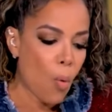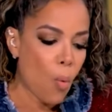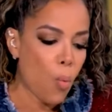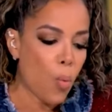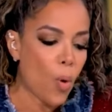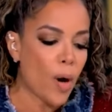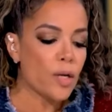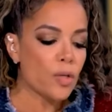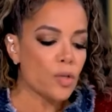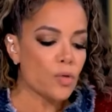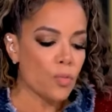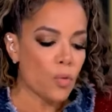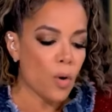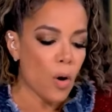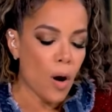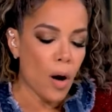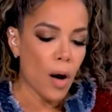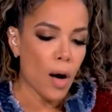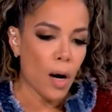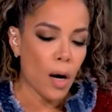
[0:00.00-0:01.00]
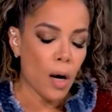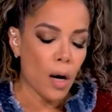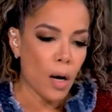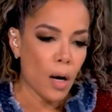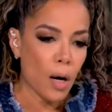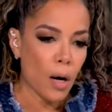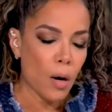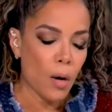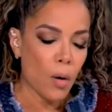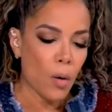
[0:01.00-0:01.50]
What is wrong
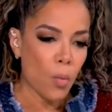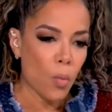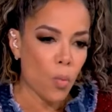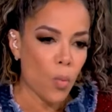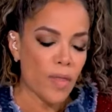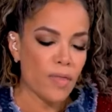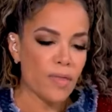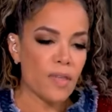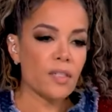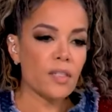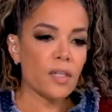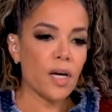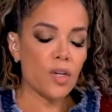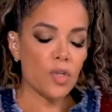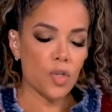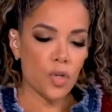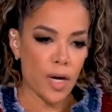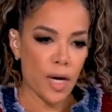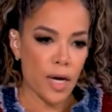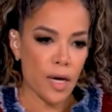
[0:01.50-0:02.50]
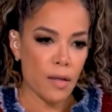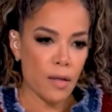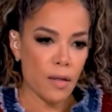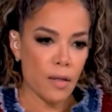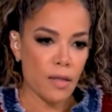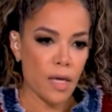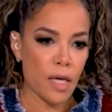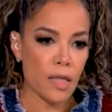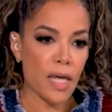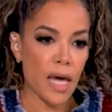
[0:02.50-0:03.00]
with this country
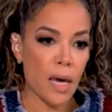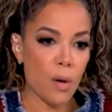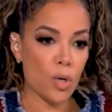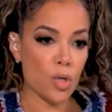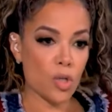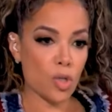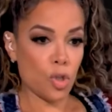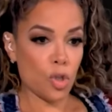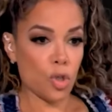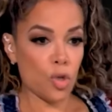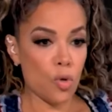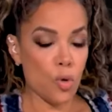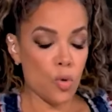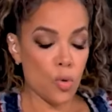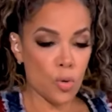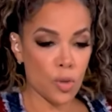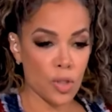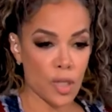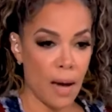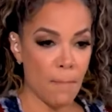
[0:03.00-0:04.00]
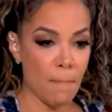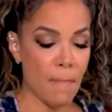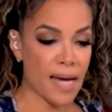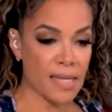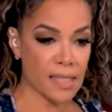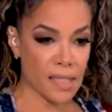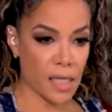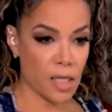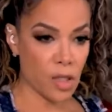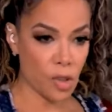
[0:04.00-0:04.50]
that they would choose a
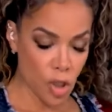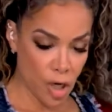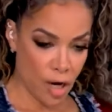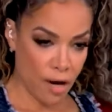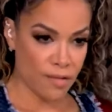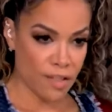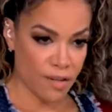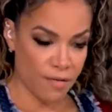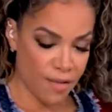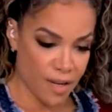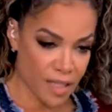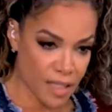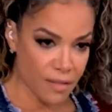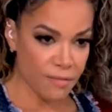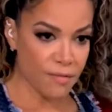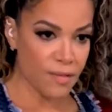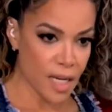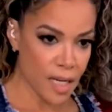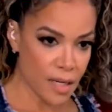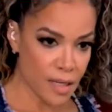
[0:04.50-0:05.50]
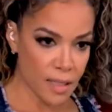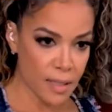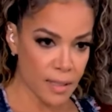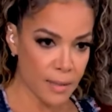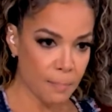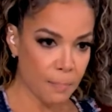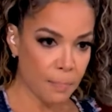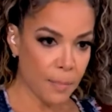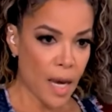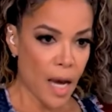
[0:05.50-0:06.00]
message of
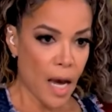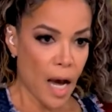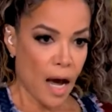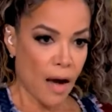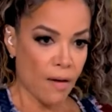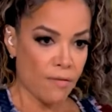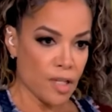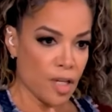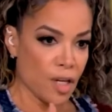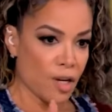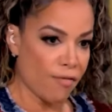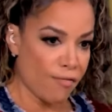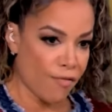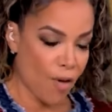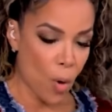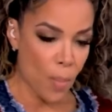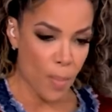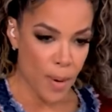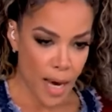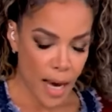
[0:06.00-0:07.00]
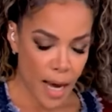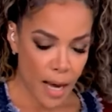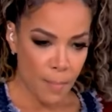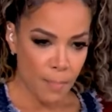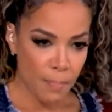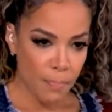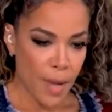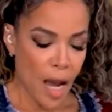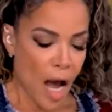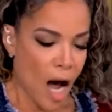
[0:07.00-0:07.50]
divisiveness, of xenophobia,
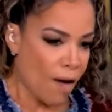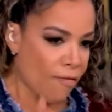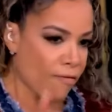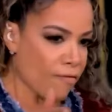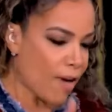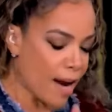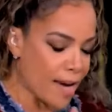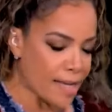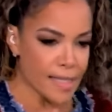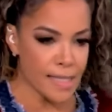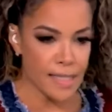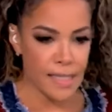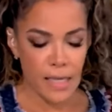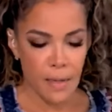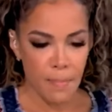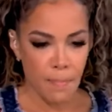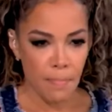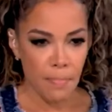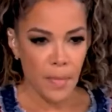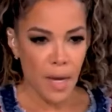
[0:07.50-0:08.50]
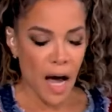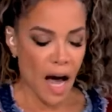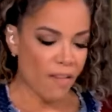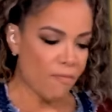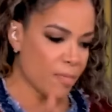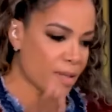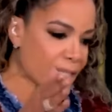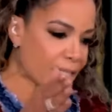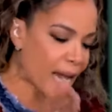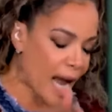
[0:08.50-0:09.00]
of racism,
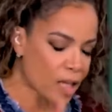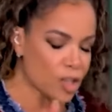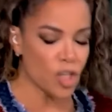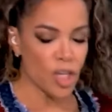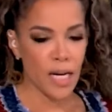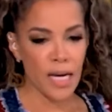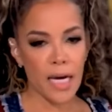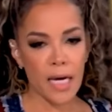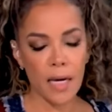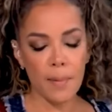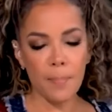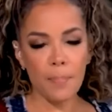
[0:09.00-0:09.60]
of misogyny,